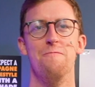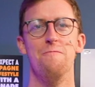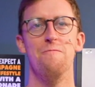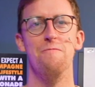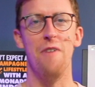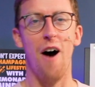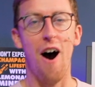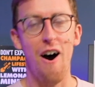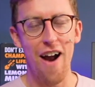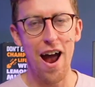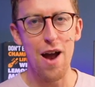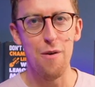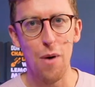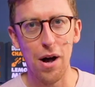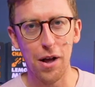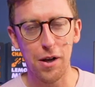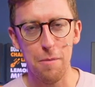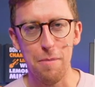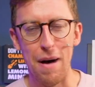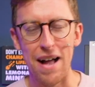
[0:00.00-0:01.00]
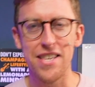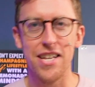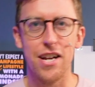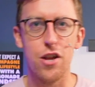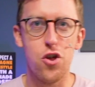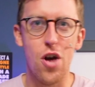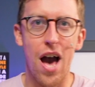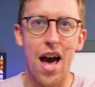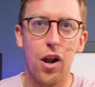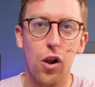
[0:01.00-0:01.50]
All right, welcome back to the
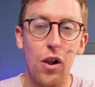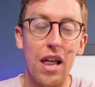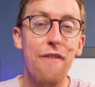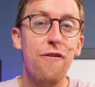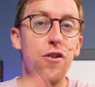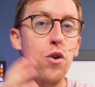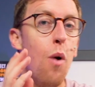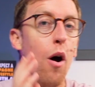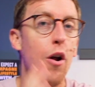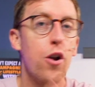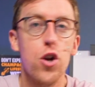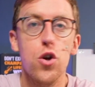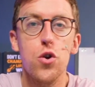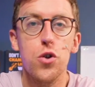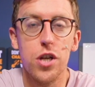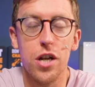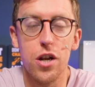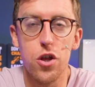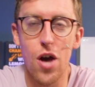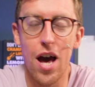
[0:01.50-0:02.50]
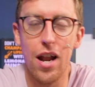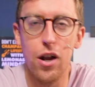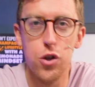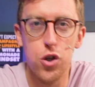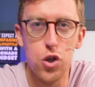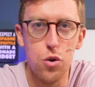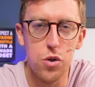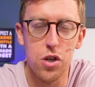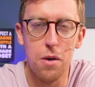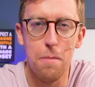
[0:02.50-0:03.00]
channel. If you are new to the channel,
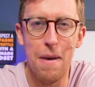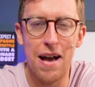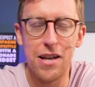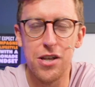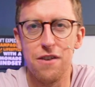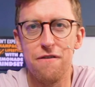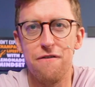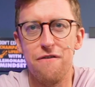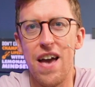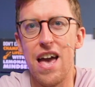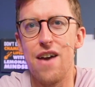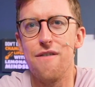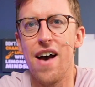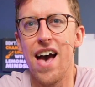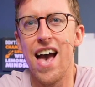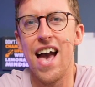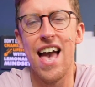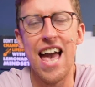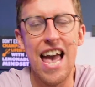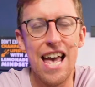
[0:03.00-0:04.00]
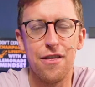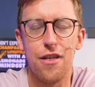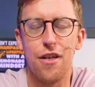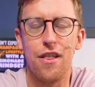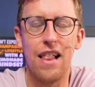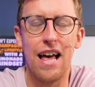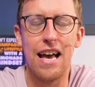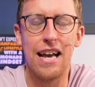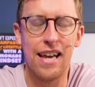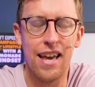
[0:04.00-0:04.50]
do us a massive favor, hit the
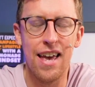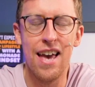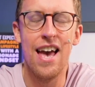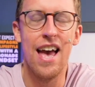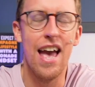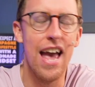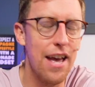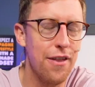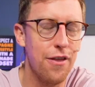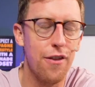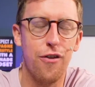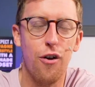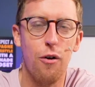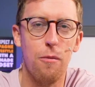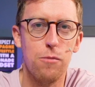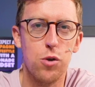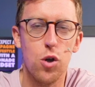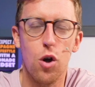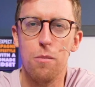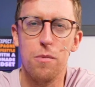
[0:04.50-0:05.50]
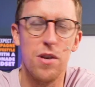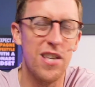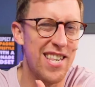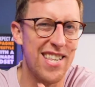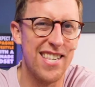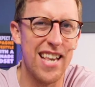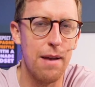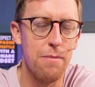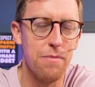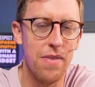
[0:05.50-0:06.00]
like, hit the thumbs up, it's the
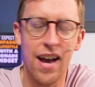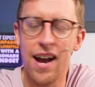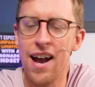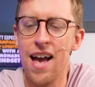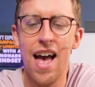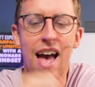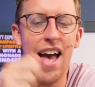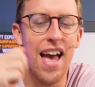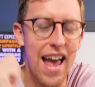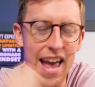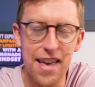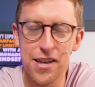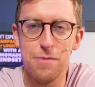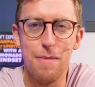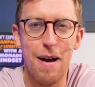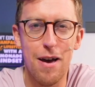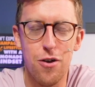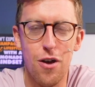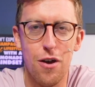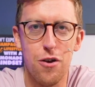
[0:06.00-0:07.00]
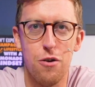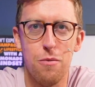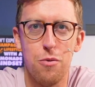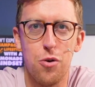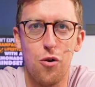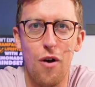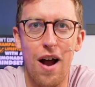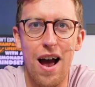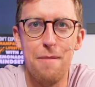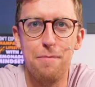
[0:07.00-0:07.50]
same thing. Hit smash that
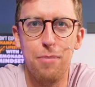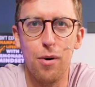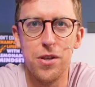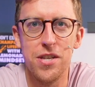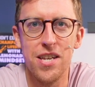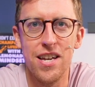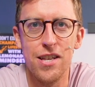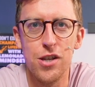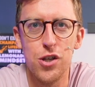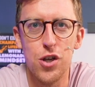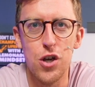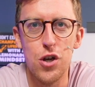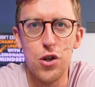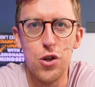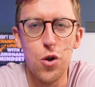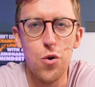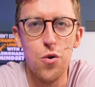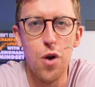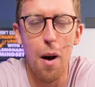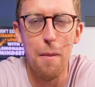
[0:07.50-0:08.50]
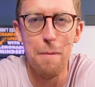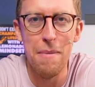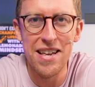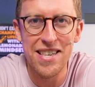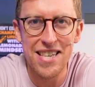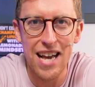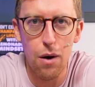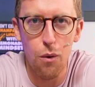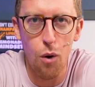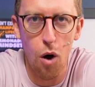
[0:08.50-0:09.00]
subscribe button so you do not miss
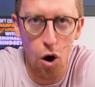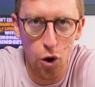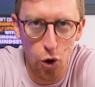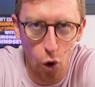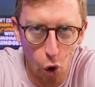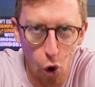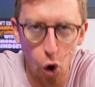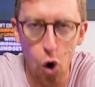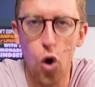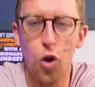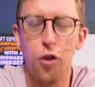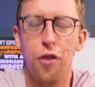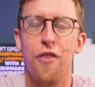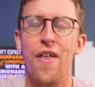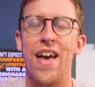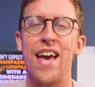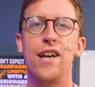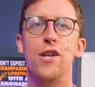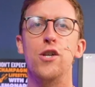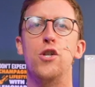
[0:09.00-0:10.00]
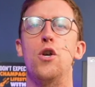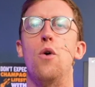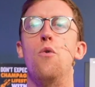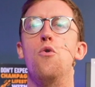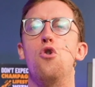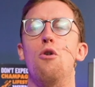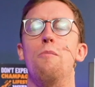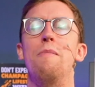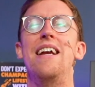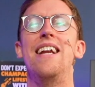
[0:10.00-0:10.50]
out on all things
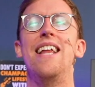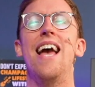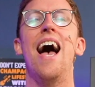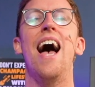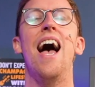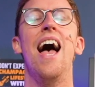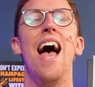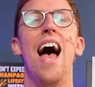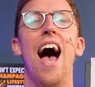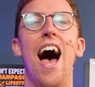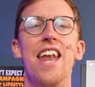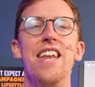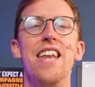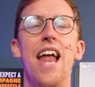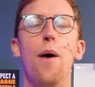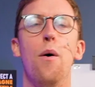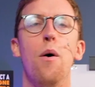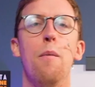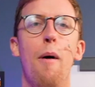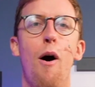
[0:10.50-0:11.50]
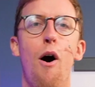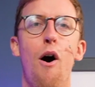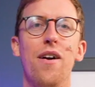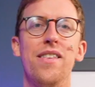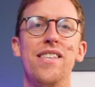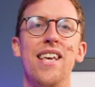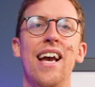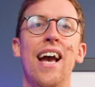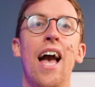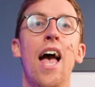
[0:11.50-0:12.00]
social media and network
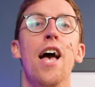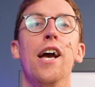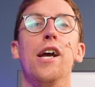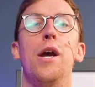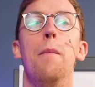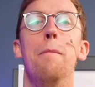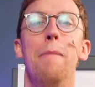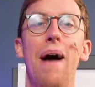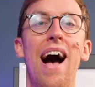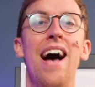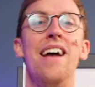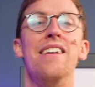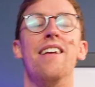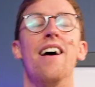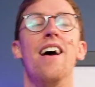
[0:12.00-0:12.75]
marketing combined.